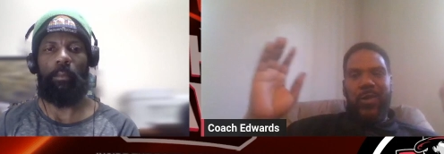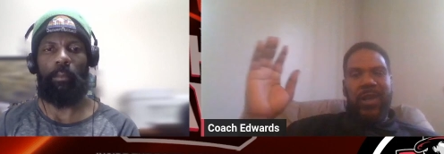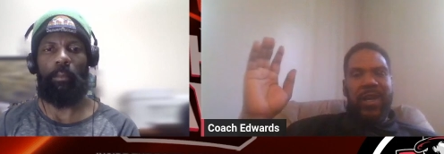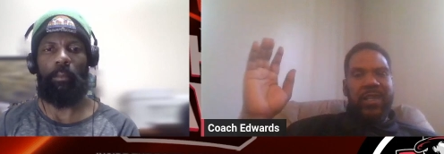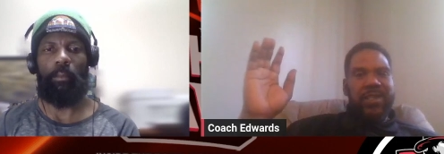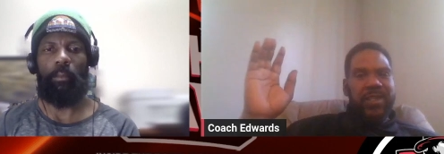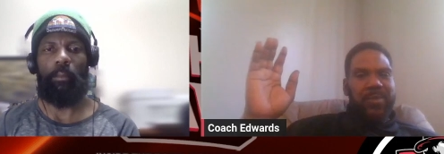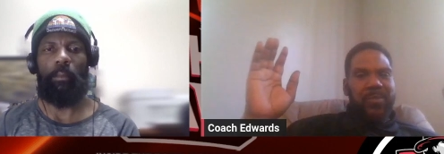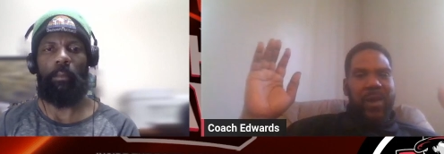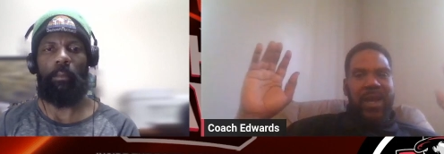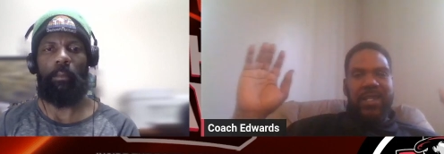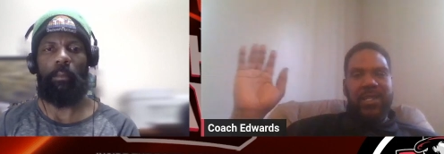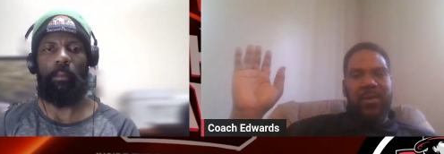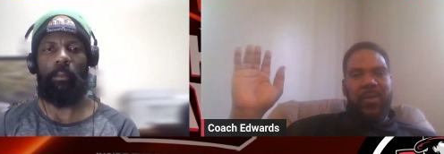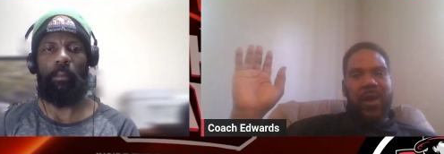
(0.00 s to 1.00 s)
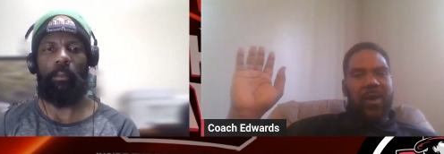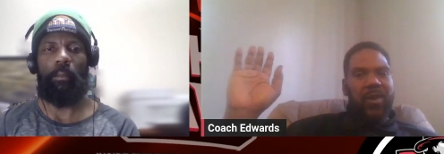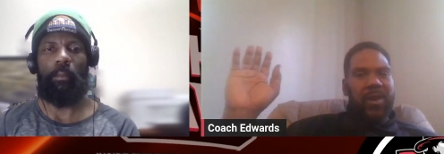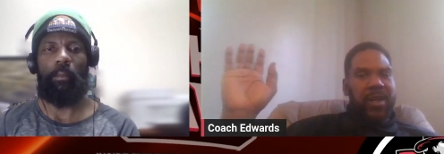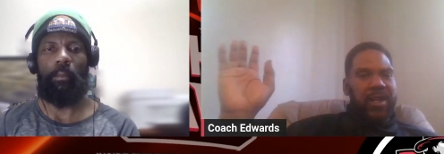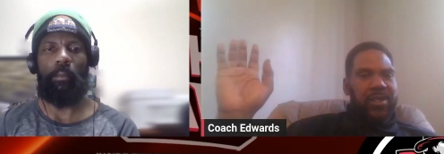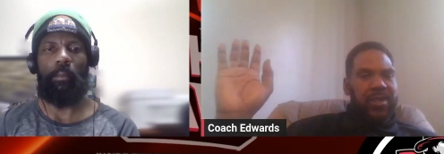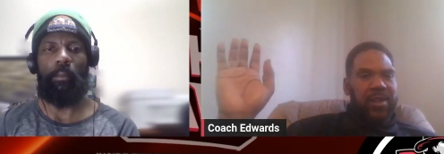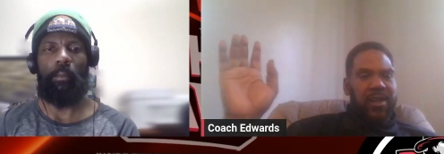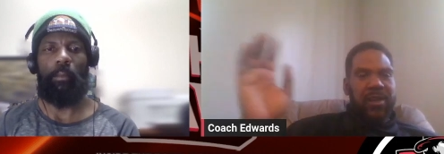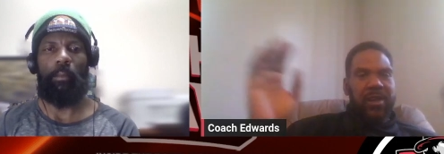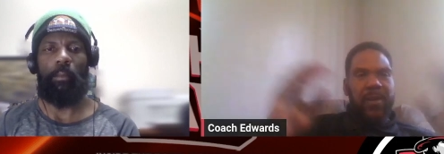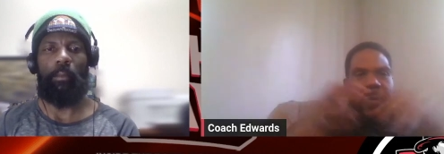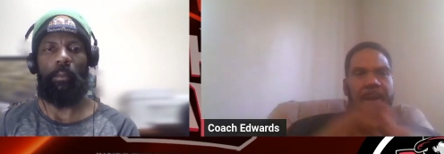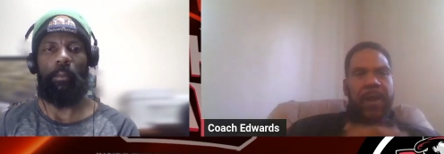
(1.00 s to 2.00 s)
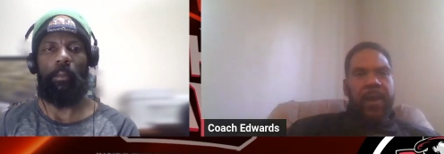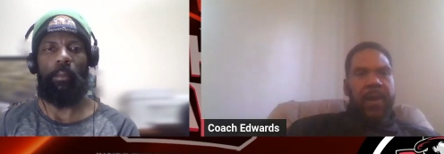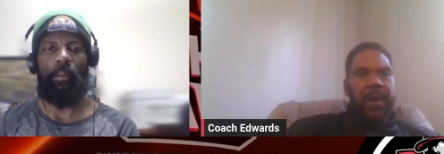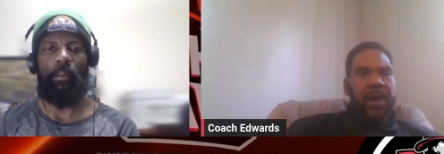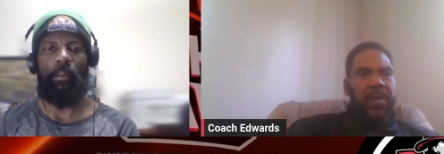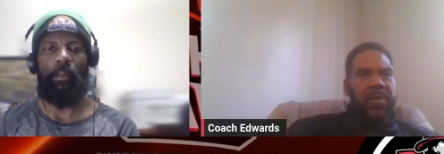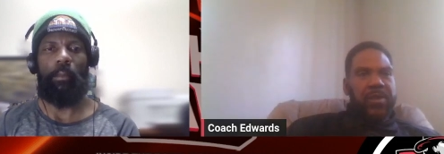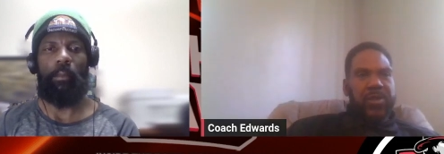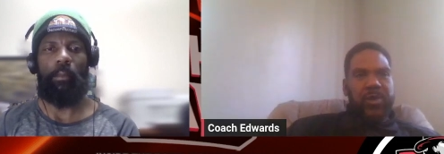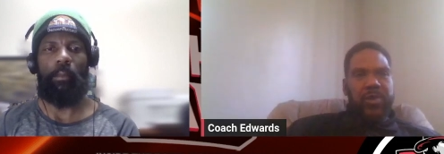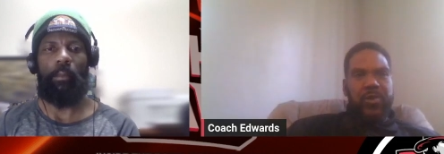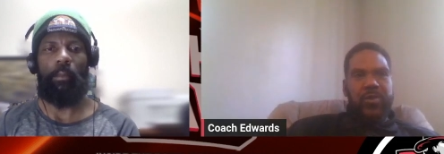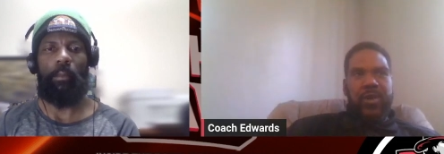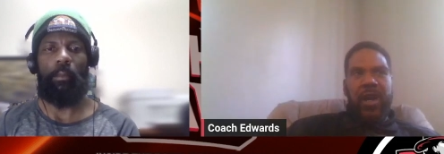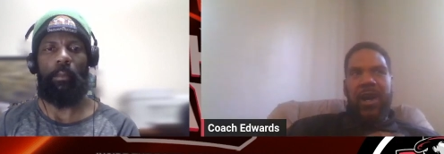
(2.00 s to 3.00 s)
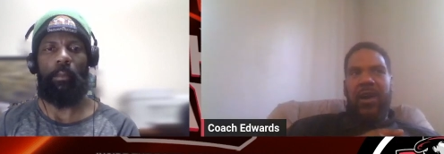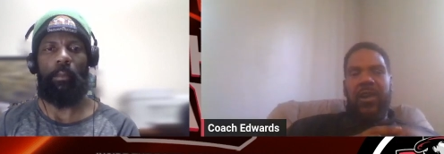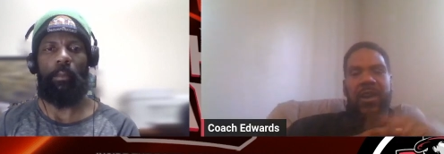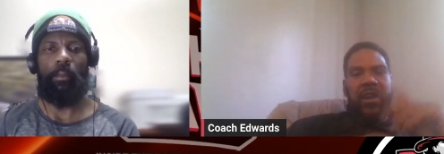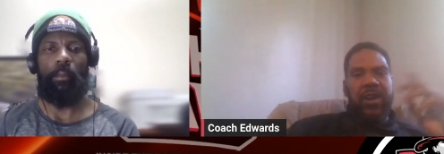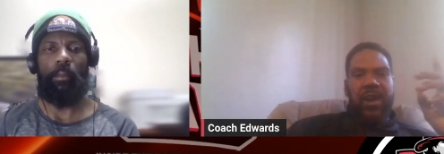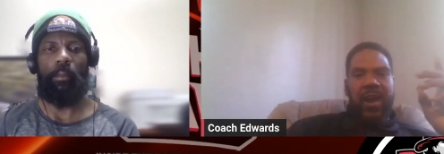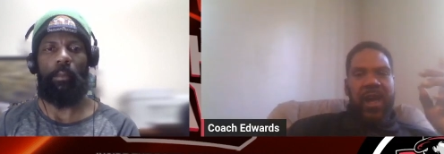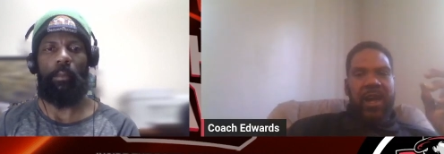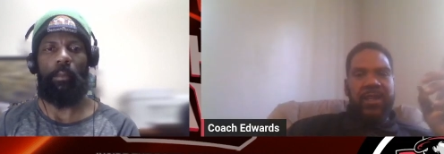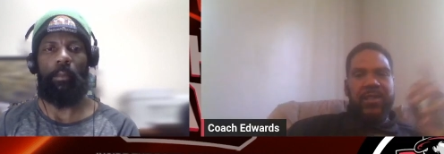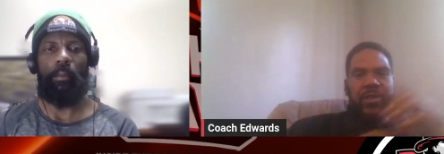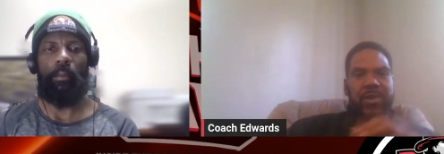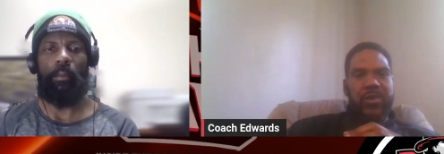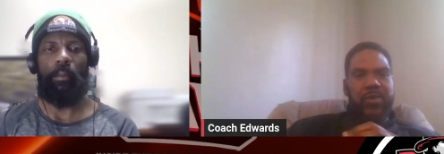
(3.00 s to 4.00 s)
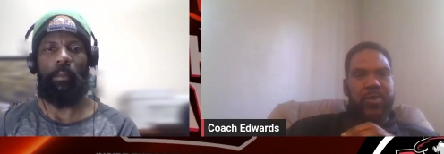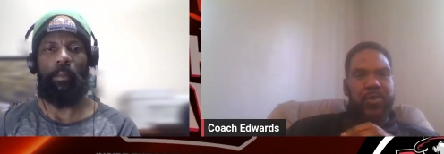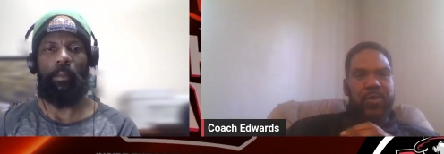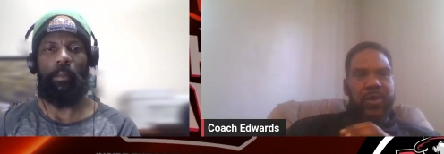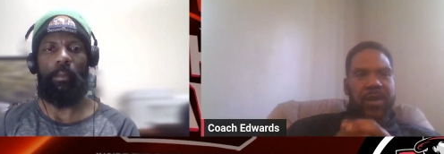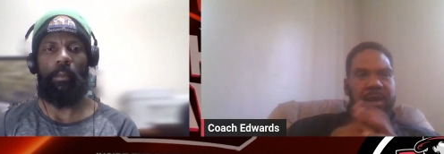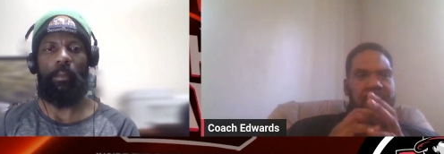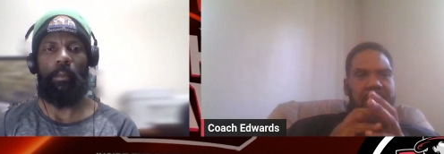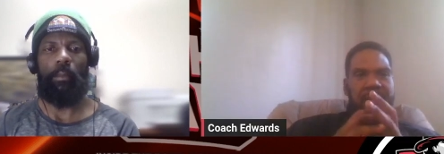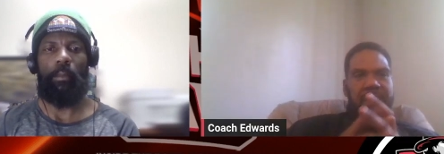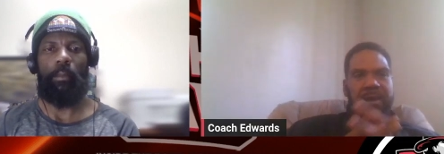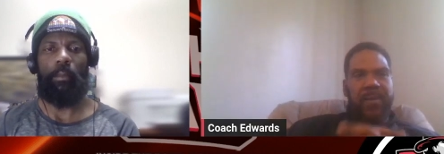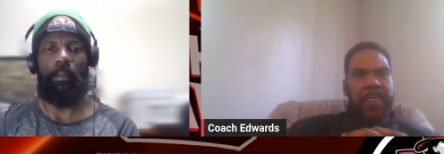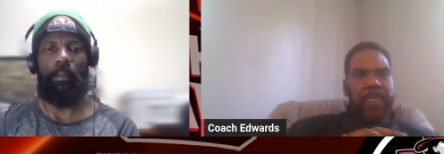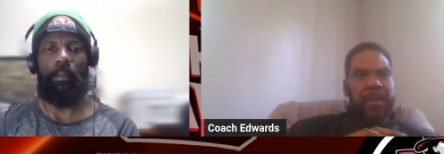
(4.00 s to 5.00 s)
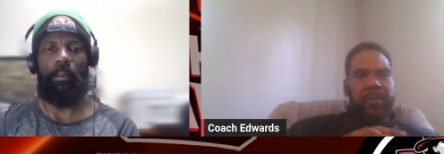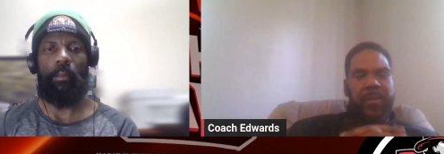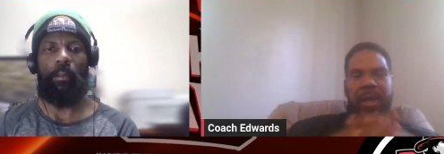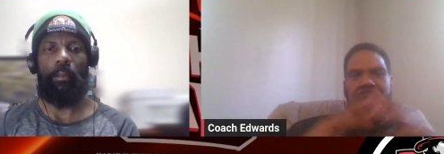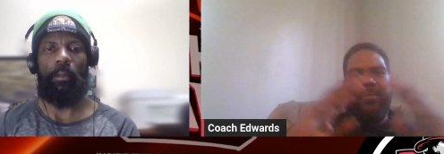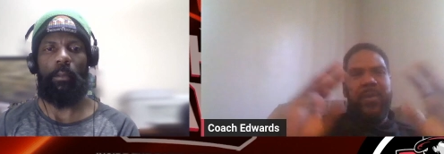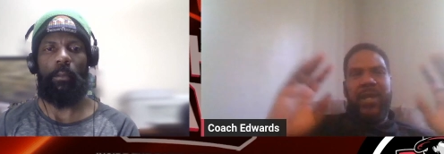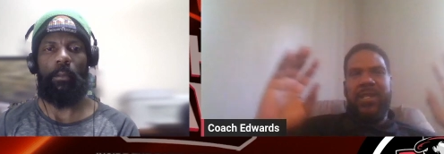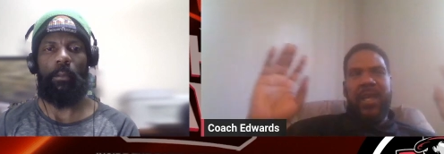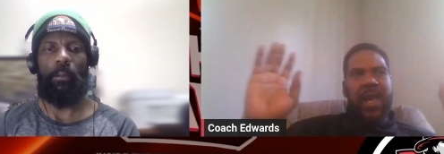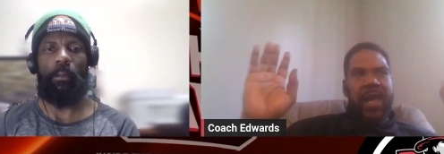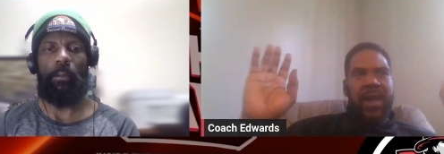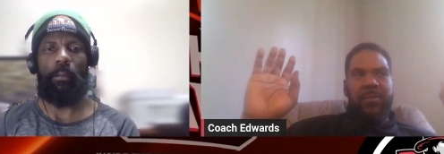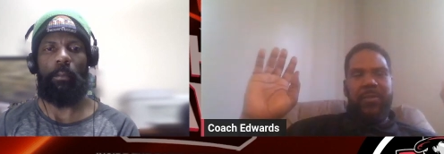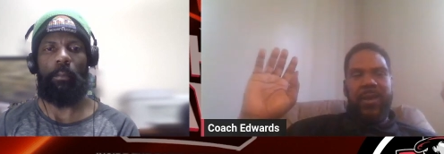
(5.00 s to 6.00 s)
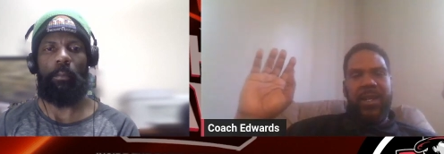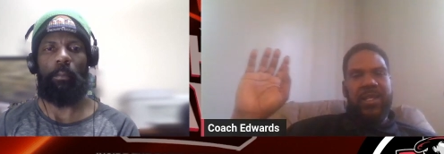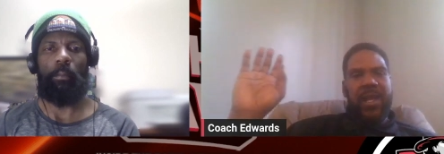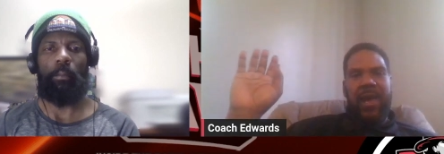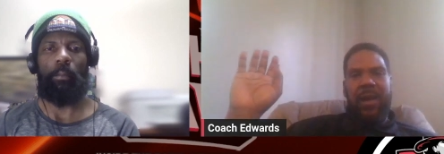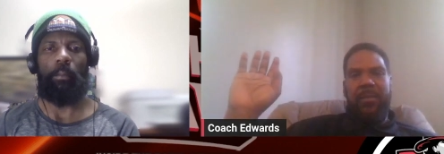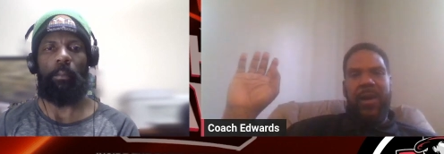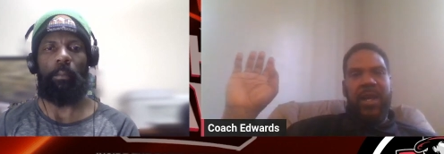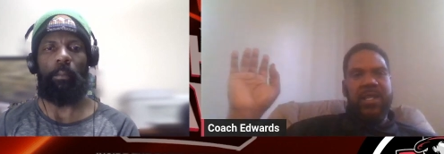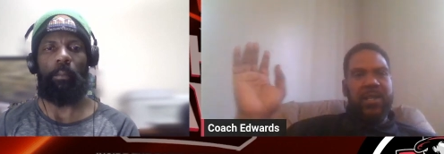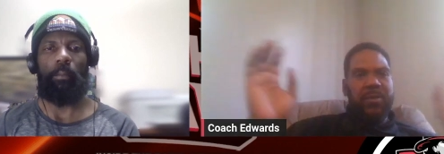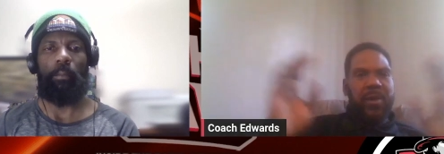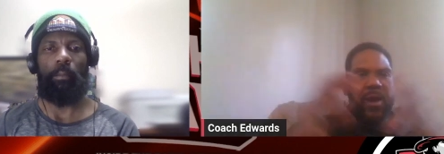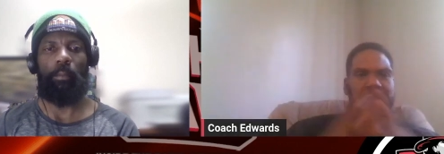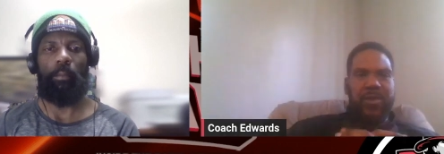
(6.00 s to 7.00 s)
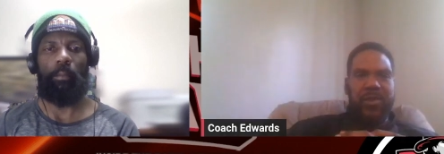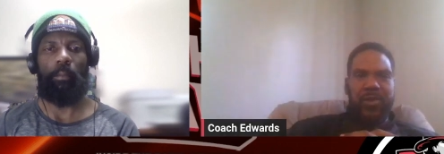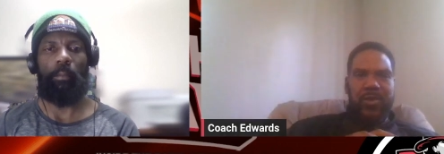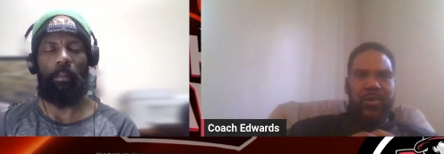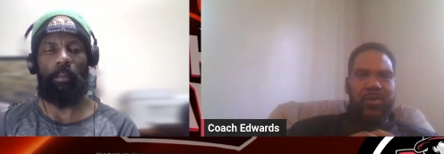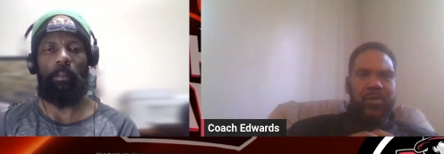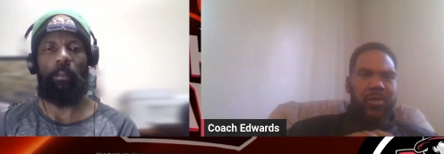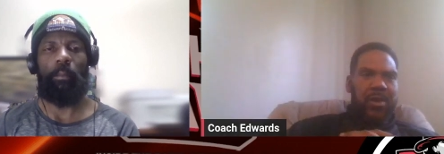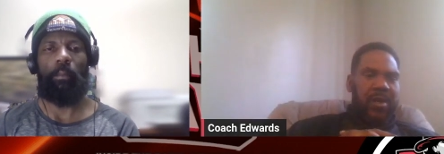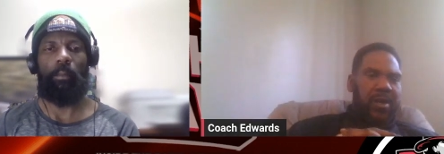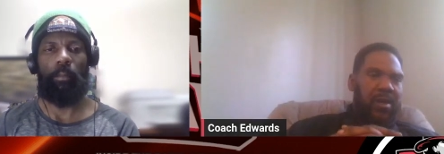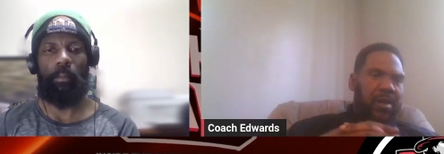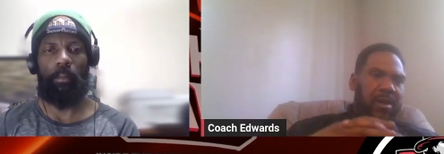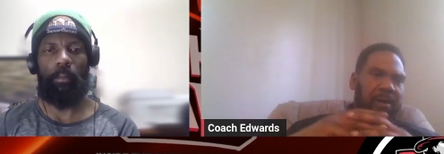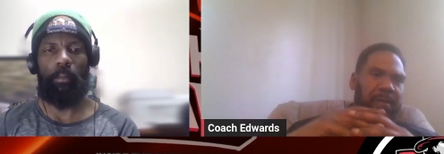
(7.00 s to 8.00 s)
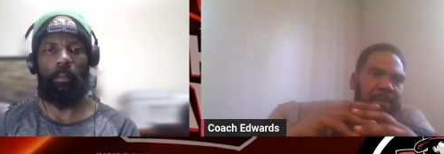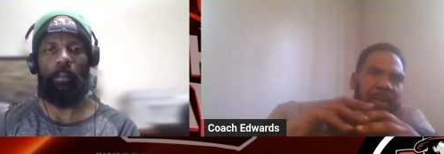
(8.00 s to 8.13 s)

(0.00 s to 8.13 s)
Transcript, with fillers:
Speaker 1: legend, basketball legend here at the school called Lanier High School, uh, big big time big time basketball school. Uh,